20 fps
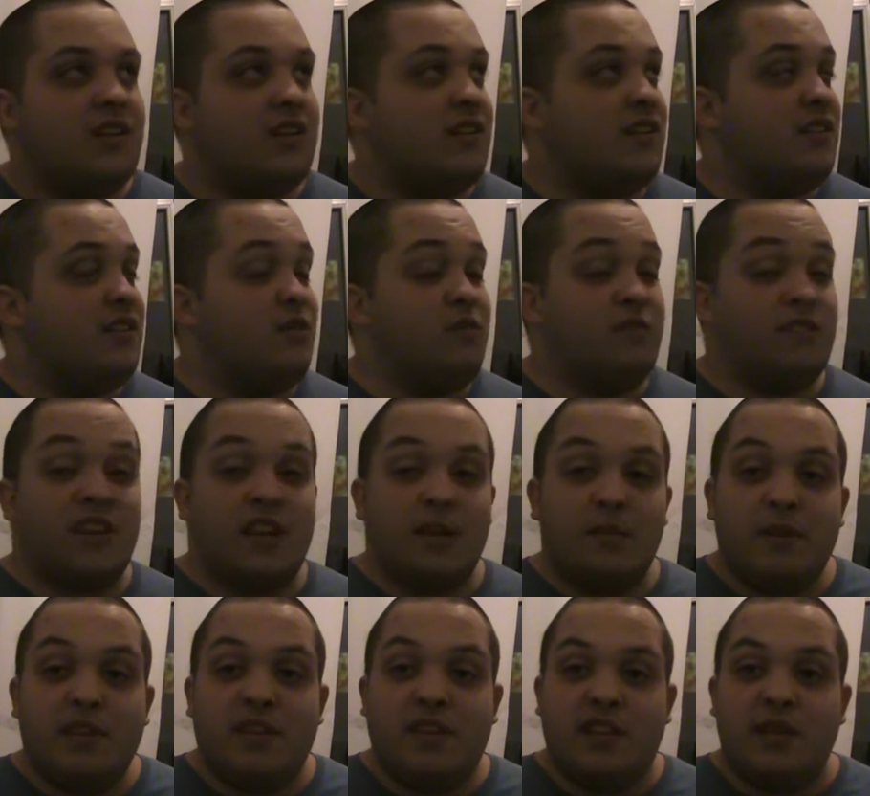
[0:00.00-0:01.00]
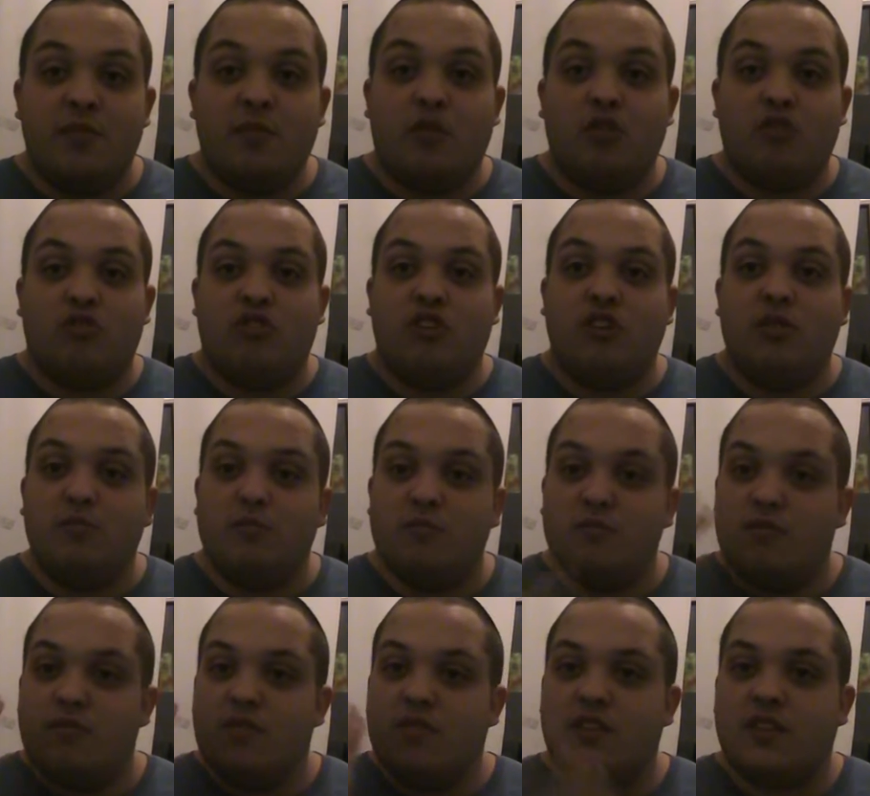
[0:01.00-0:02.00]
No, he's gonna be team on team,
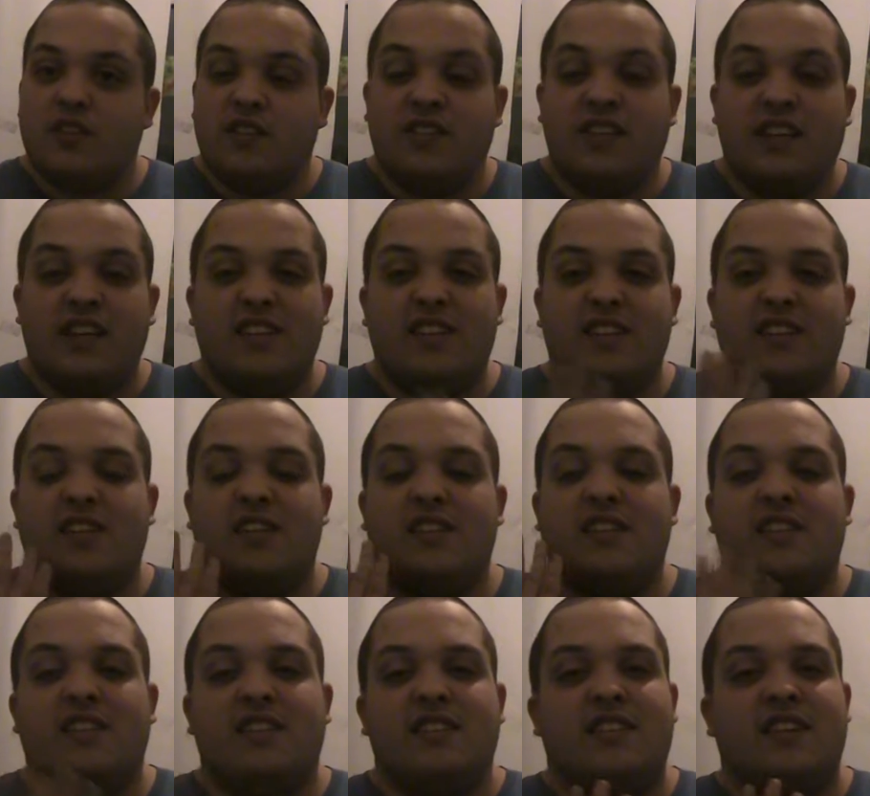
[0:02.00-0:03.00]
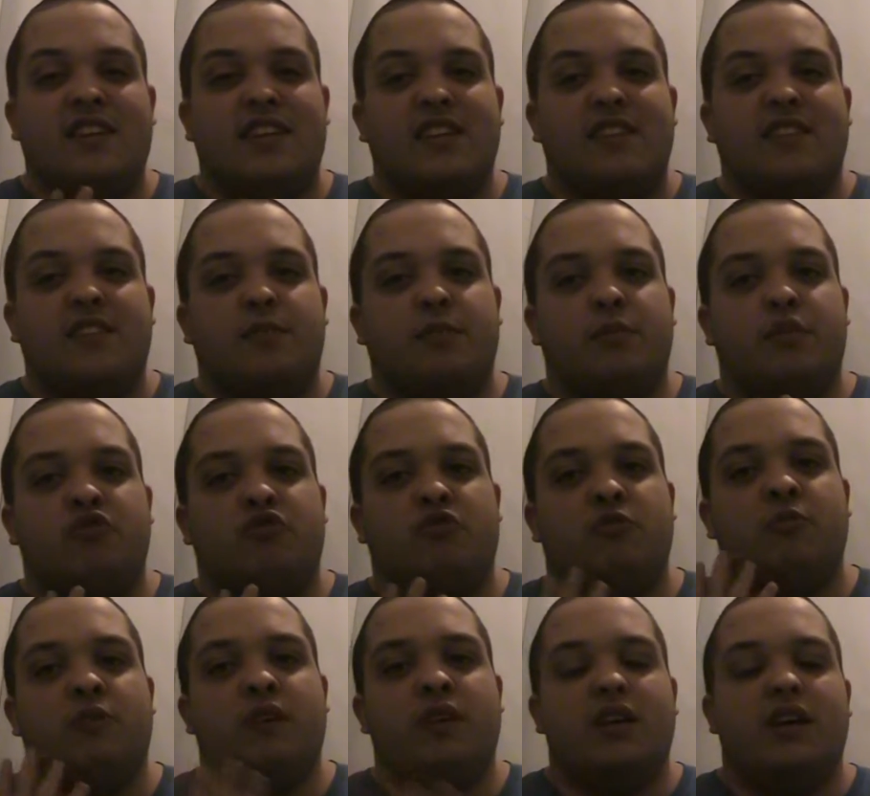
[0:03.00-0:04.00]
just like it's supposed to
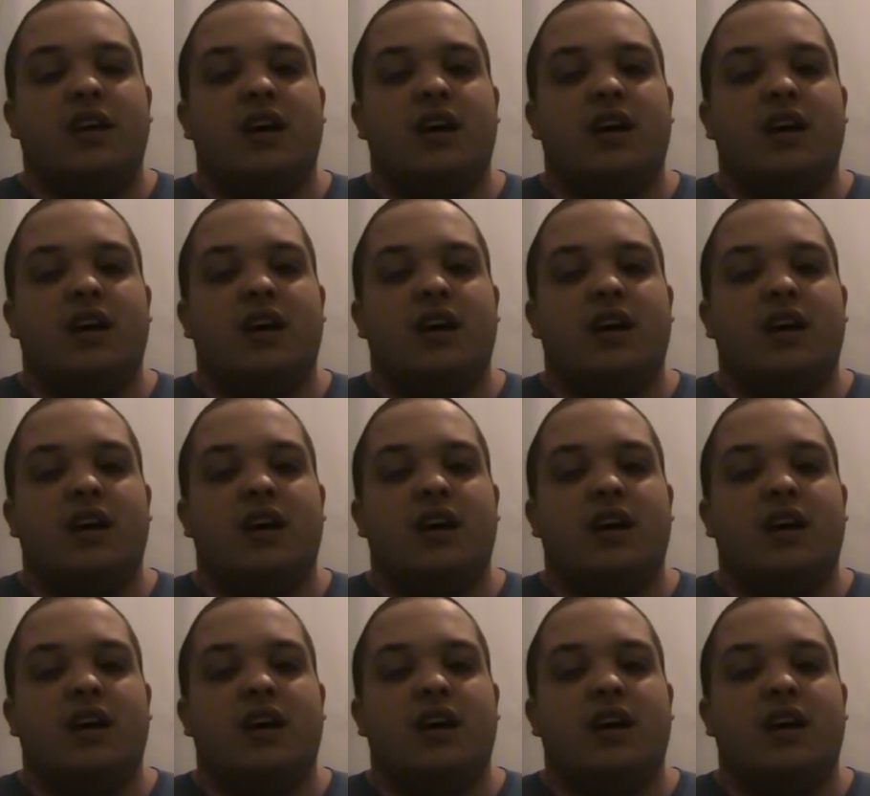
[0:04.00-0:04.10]
be.